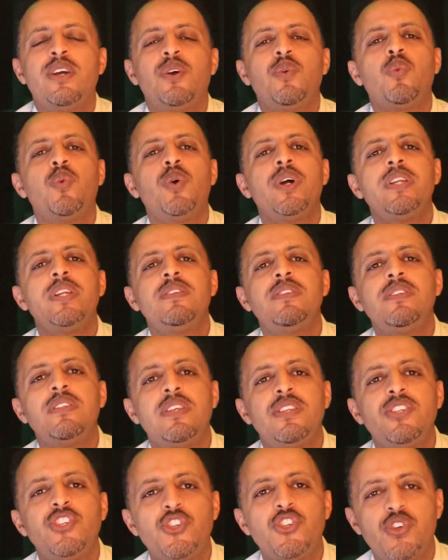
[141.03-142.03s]
what is
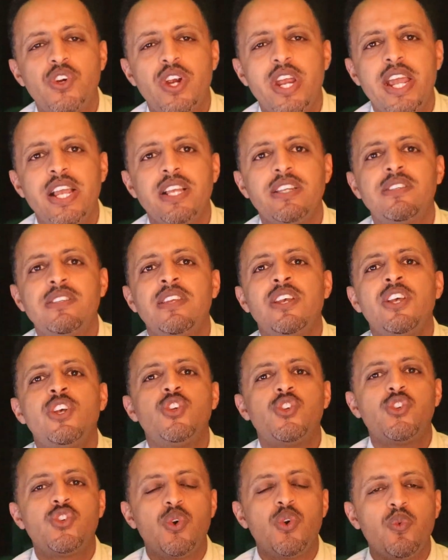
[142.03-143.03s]
the strengths,
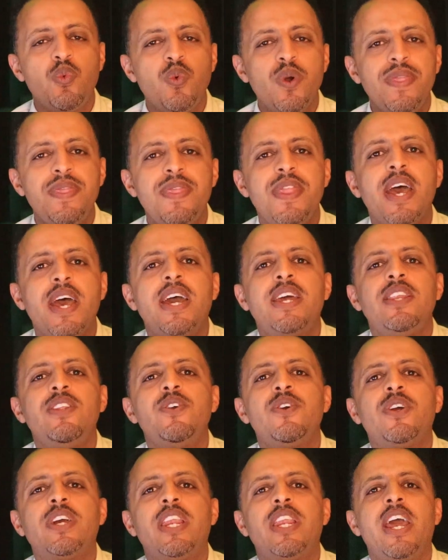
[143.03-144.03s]
so with that
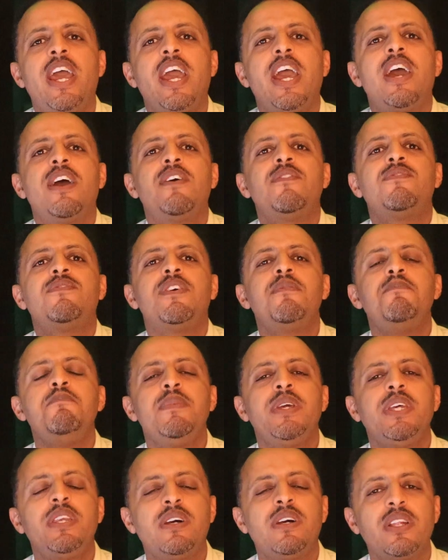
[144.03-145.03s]
you can have a
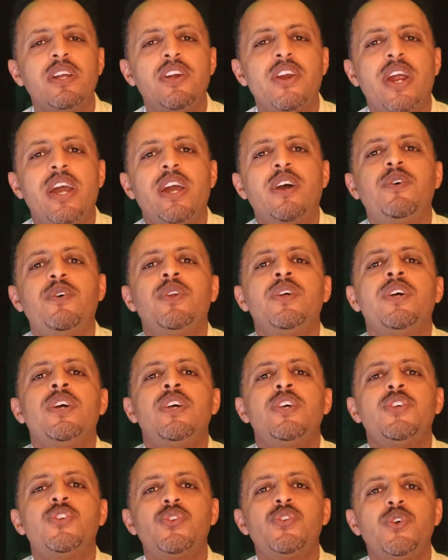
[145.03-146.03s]
middle ground
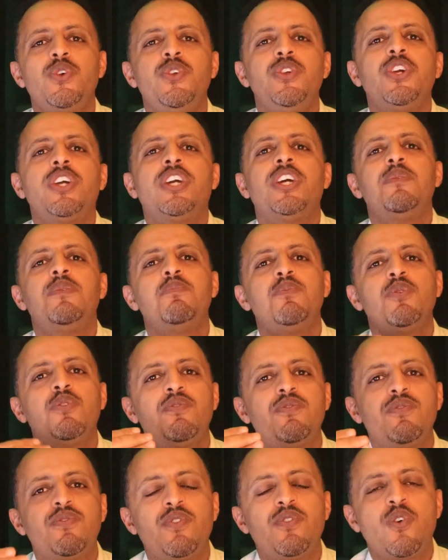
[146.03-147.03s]
so you can move
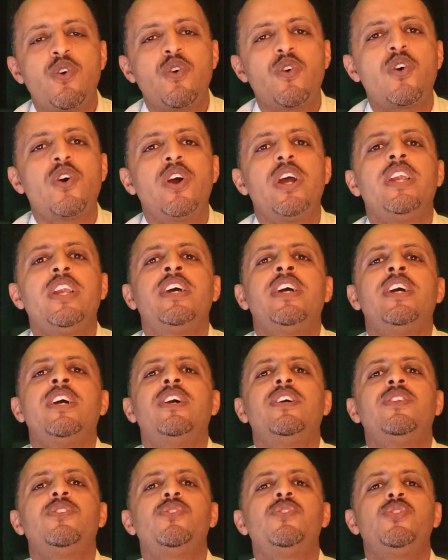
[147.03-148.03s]
forward
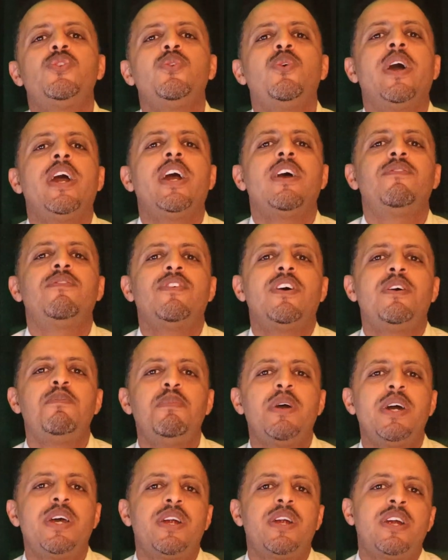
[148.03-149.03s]
to have a
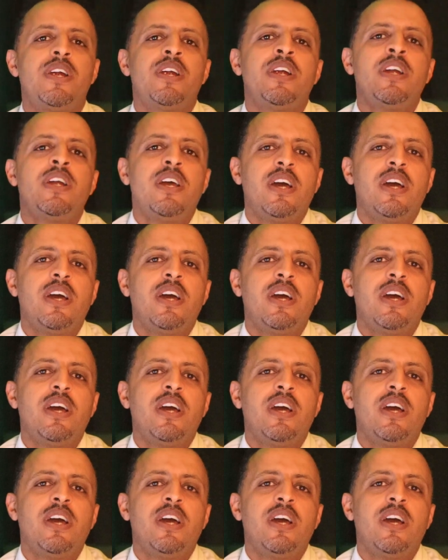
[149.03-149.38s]
better